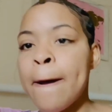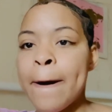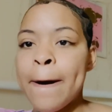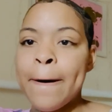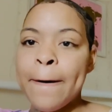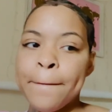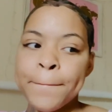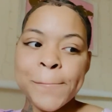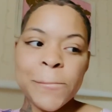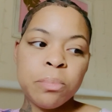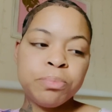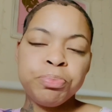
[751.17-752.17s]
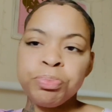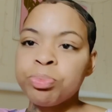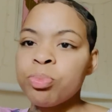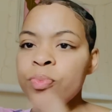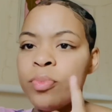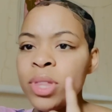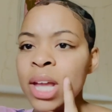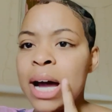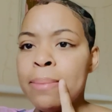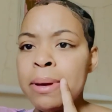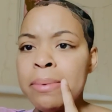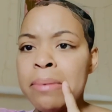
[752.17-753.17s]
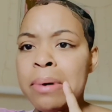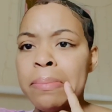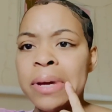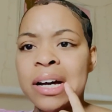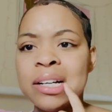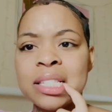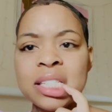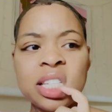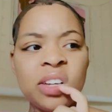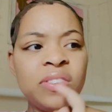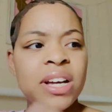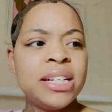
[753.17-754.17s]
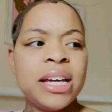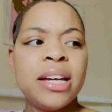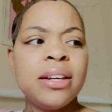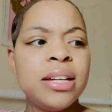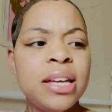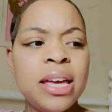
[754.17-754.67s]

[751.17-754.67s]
I'm at my mama's house and stuff like that.